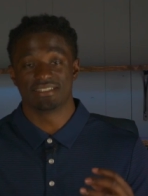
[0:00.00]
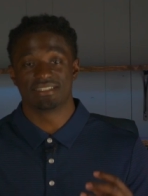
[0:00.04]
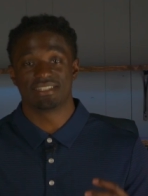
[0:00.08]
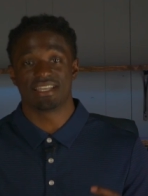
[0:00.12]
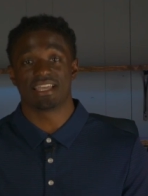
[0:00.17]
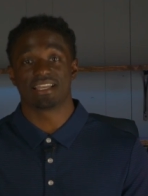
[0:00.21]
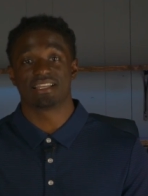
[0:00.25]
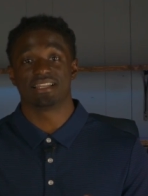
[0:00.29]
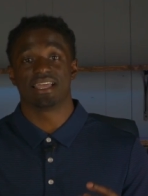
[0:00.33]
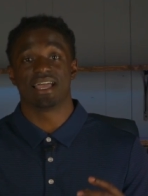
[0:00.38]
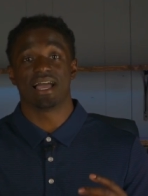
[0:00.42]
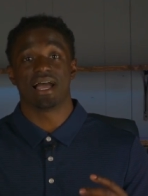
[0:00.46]

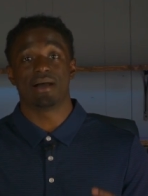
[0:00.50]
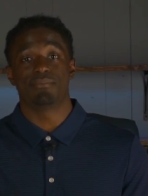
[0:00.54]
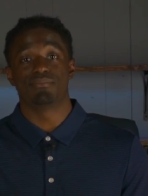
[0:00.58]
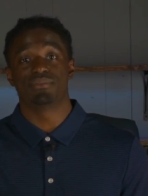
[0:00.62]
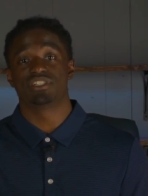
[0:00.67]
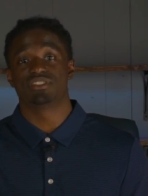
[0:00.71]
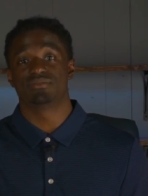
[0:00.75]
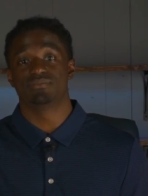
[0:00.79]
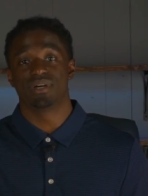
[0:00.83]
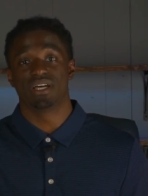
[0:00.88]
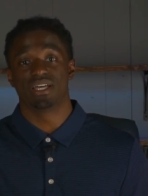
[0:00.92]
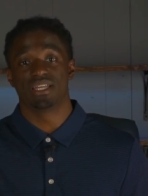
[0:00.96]
exactly how
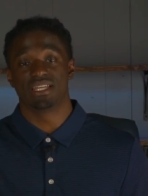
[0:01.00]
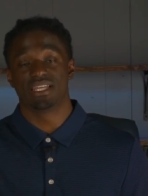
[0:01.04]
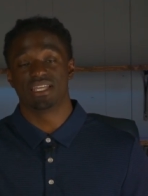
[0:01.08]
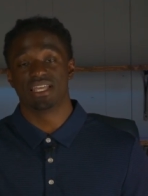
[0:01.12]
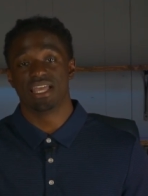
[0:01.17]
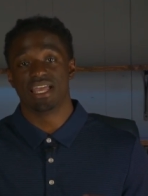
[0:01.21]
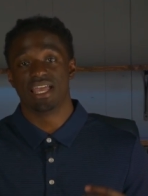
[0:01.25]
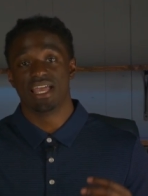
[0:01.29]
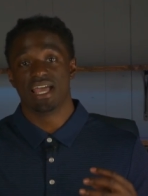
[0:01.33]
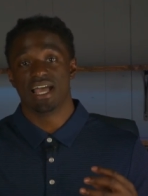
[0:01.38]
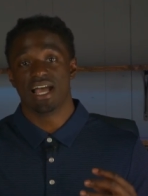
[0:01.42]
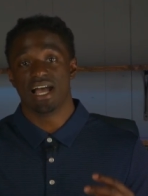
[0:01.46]
much money
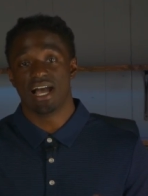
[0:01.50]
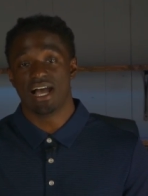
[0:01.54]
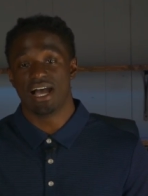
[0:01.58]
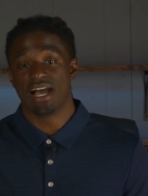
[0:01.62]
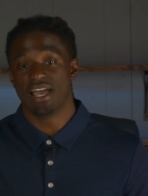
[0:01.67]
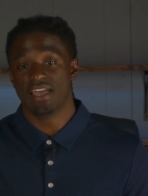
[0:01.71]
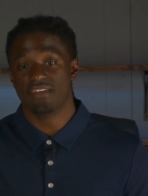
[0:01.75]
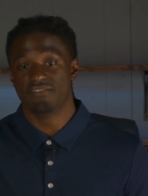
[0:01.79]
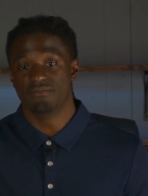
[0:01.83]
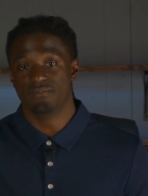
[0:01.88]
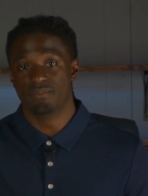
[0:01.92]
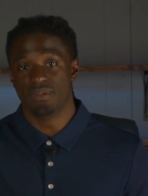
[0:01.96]

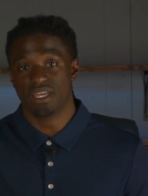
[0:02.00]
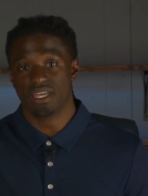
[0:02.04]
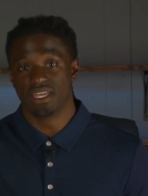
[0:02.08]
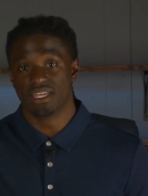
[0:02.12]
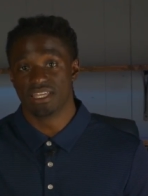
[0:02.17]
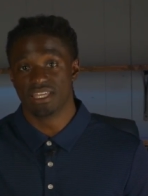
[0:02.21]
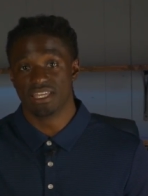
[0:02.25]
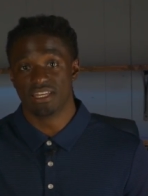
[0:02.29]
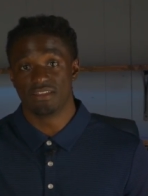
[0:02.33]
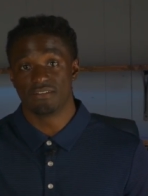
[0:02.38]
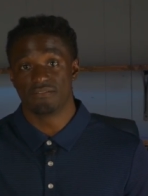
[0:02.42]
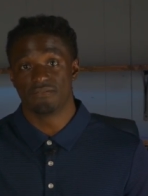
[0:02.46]
I've
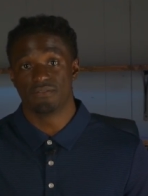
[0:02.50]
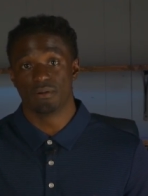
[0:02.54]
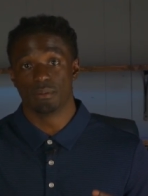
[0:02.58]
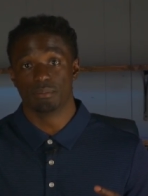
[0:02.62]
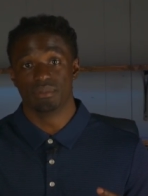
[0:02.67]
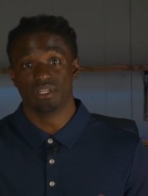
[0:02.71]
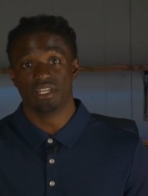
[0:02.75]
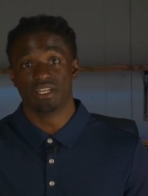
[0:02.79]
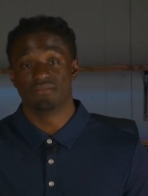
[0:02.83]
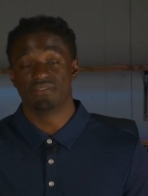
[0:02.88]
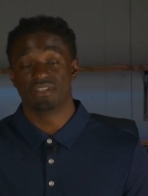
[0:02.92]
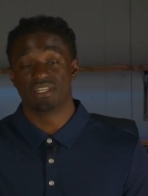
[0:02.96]
been getting
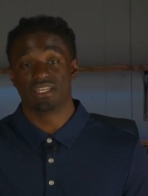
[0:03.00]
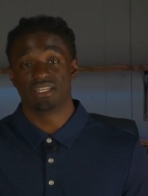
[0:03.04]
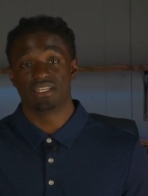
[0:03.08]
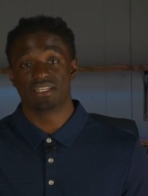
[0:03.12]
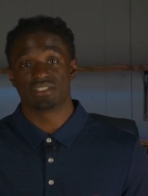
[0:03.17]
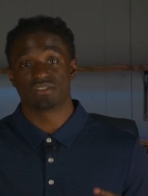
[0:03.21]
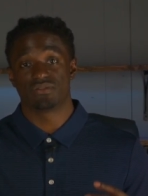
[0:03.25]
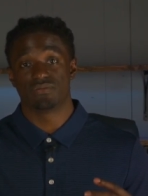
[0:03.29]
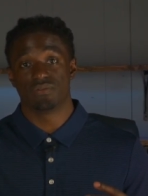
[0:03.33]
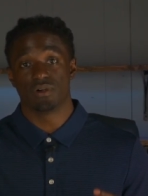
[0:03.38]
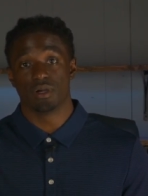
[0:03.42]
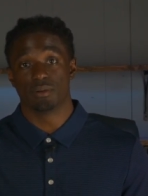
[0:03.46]
from
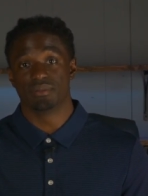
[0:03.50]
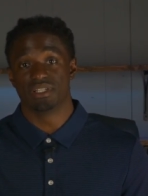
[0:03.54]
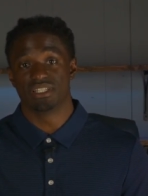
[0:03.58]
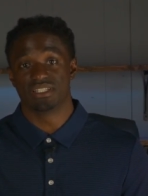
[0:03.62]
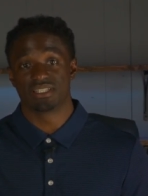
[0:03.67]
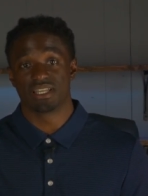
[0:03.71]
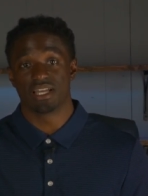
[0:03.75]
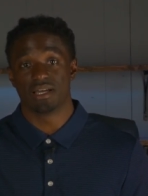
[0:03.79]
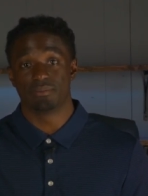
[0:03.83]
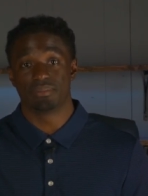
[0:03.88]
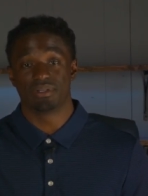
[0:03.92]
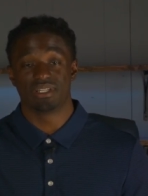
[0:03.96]
dividends from this
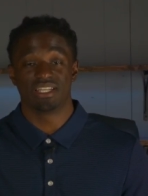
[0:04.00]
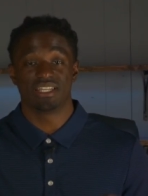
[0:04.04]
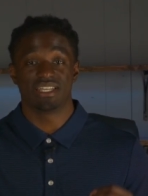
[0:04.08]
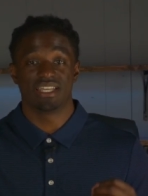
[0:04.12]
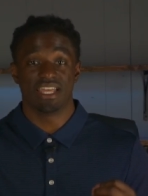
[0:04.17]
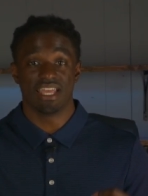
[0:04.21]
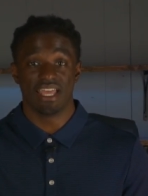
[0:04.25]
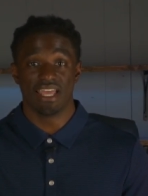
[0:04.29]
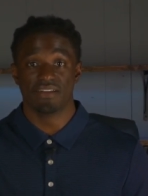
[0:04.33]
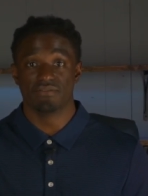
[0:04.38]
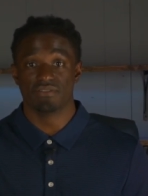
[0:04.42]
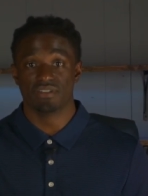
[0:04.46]
company
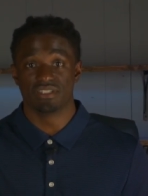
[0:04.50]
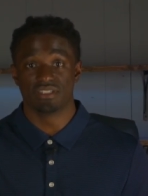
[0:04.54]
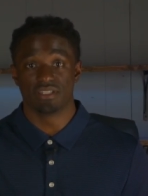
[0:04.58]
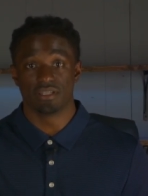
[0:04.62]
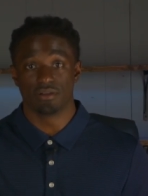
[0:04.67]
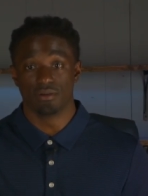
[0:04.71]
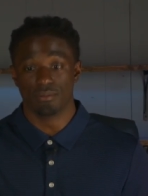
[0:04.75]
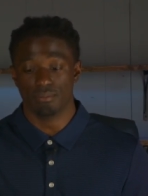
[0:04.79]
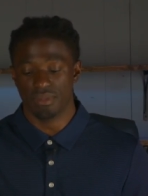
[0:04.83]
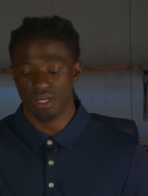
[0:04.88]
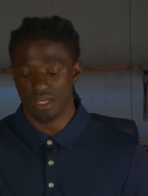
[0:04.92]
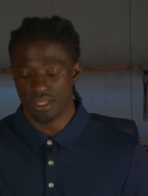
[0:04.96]
every
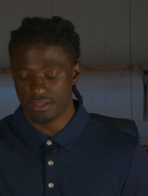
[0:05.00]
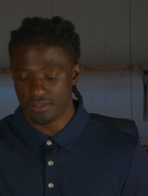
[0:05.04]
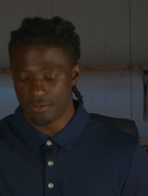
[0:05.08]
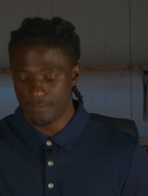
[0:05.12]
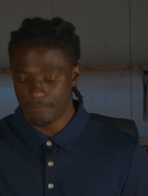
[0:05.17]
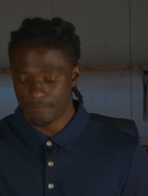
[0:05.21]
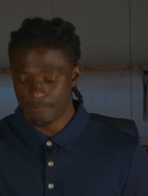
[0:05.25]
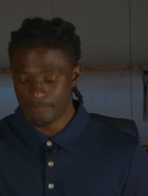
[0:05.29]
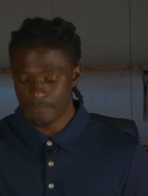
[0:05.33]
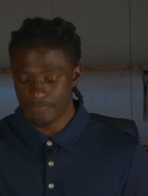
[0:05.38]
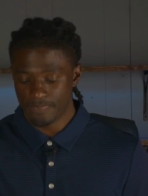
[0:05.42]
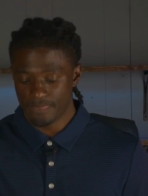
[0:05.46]
single month.
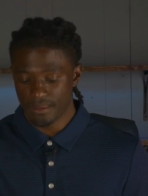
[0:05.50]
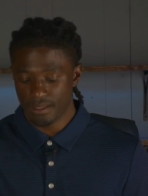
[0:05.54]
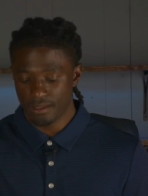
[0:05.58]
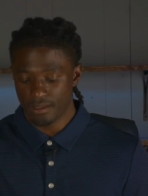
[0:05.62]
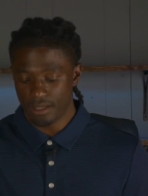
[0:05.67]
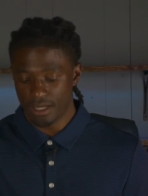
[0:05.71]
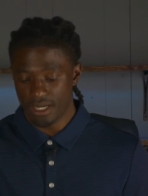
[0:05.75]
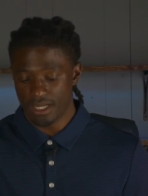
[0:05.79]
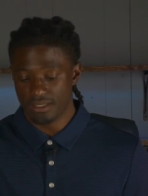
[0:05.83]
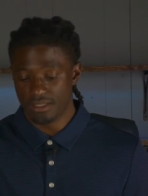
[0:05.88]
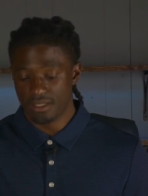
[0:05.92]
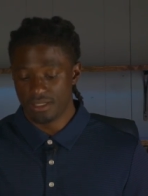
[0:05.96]
All
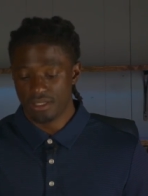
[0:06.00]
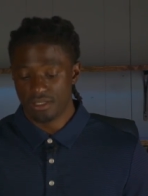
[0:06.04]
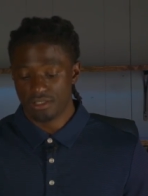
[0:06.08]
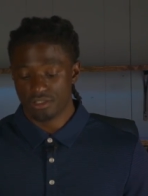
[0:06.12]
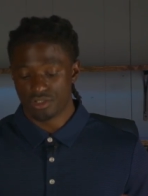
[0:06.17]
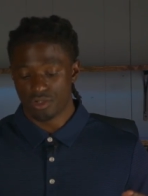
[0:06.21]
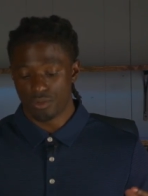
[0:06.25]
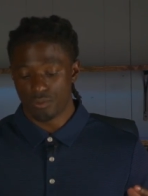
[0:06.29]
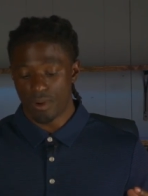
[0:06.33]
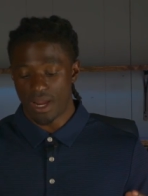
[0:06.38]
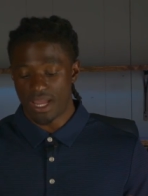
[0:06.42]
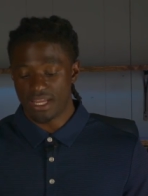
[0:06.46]
right,
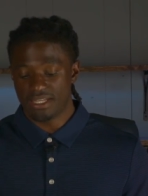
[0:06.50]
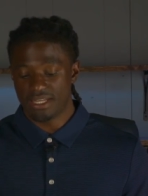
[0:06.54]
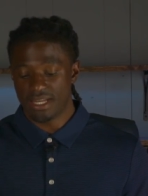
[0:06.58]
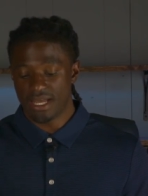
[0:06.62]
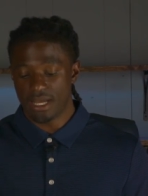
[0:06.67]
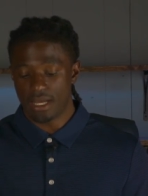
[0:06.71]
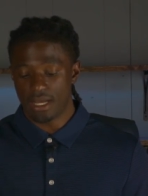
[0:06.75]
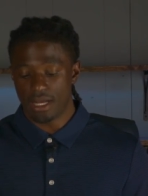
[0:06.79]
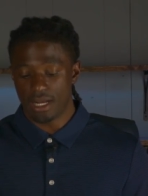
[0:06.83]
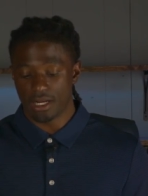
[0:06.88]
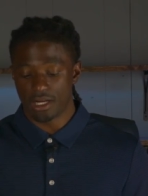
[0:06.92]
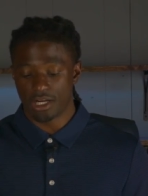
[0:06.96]
so right
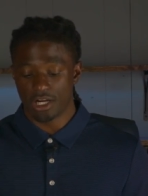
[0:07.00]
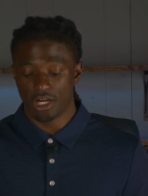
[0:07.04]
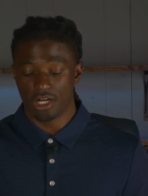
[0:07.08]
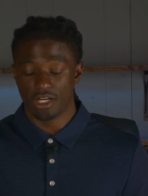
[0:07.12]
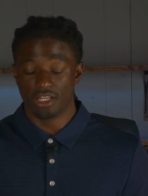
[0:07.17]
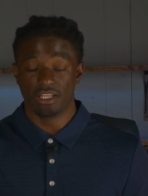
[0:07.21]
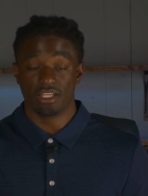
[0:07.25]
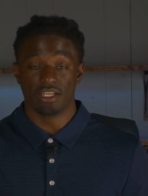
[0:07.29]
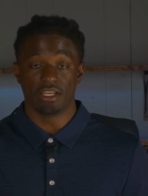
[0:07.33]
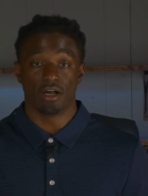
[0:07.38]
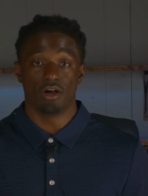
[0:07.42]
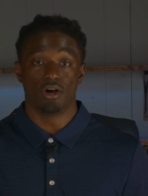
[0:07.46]
now I
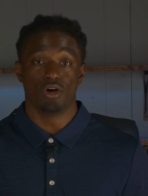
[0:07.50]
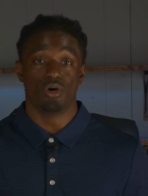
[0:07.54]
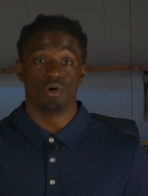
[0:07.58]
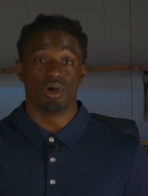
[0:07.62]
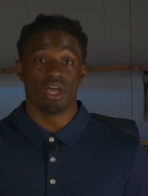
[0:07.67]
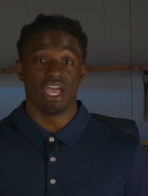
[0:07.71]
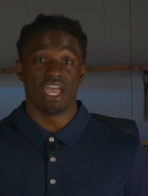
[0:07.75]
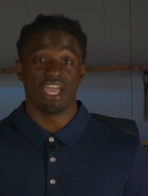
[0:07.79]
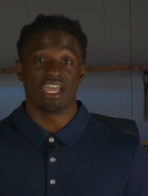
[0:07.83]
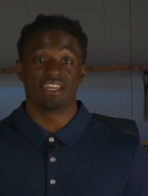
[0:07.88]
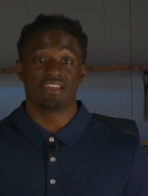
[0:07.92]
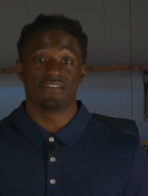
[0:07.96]
currently
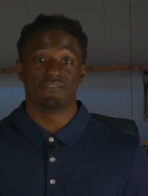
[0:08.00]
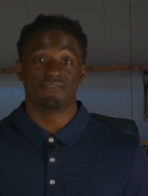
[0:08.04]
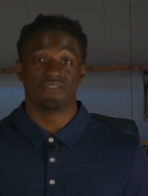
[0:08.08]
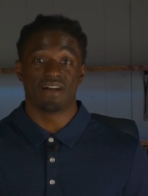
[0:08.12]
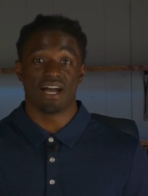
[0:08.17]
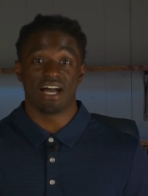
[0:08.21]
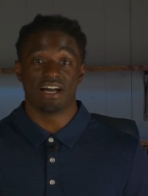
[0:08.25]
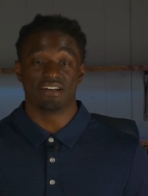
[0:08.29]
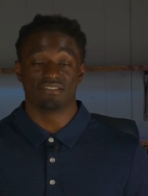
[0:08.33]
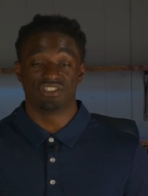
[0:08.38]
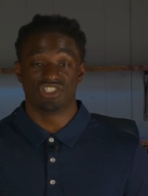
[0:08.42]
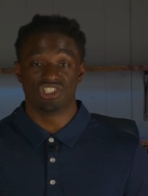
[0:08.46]
own
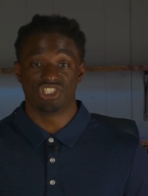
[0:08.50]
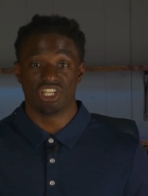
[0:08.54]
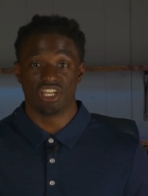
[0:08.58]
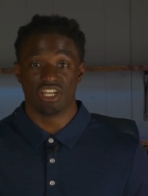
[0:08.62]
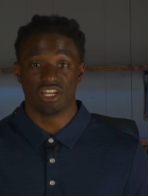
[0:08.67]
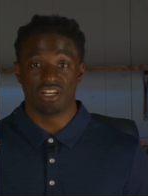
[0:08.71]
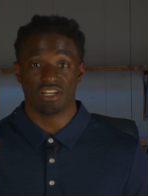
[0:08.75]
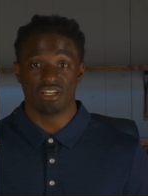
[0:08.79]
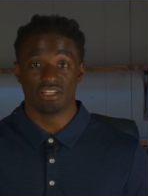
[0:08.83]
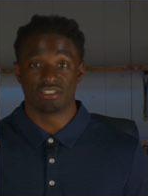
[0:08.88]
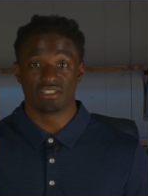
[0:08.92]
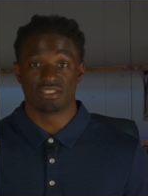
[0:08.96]
85
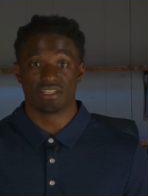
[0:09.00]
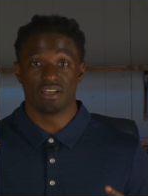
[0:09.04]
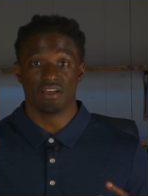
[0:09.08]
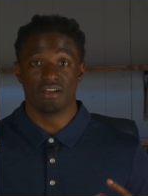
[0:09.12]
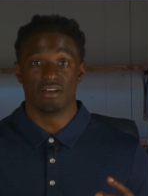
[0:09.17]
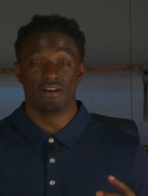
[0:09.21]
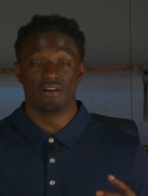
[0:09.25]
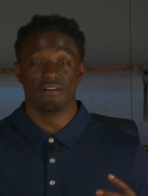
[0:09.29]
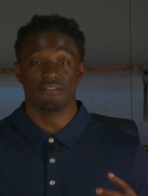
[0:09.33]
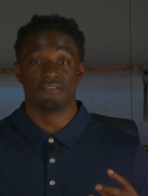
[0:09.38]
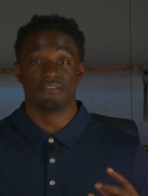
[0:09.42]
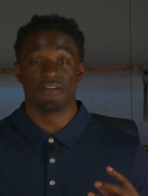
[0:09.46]
shares
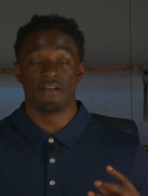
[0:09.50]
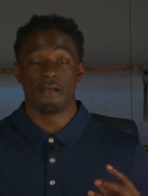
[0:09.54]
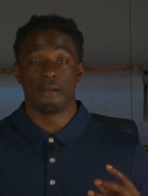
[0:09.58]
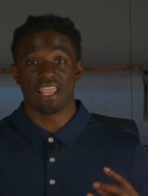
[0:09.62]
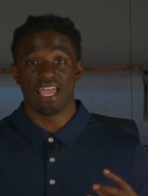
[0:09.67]
of